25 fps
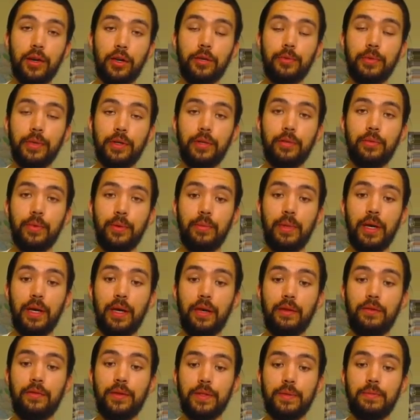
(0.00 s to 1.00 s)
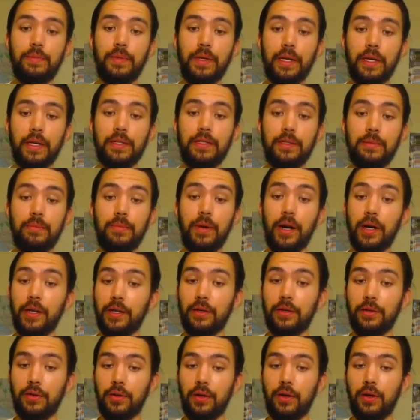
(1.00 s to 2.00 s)
argument could be made for this being a
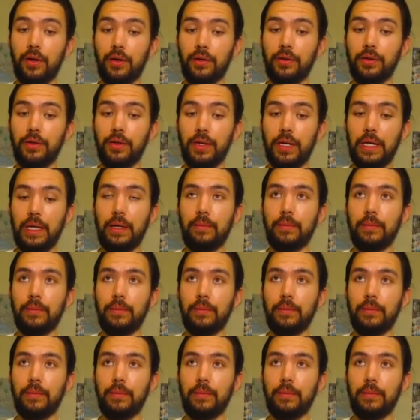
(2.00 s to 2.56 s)
debugging card,